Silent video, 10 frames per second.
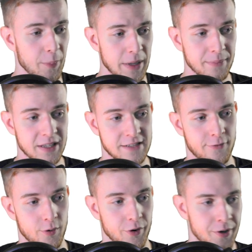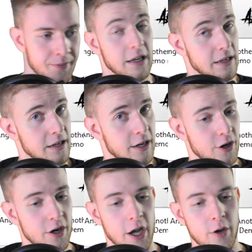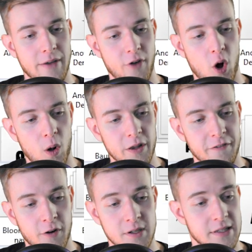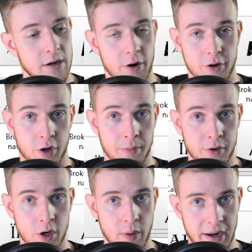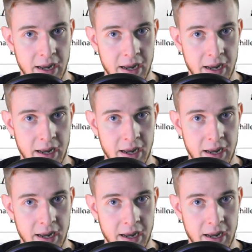Open up this folder, and in here, you have all the fonts that are on your computer right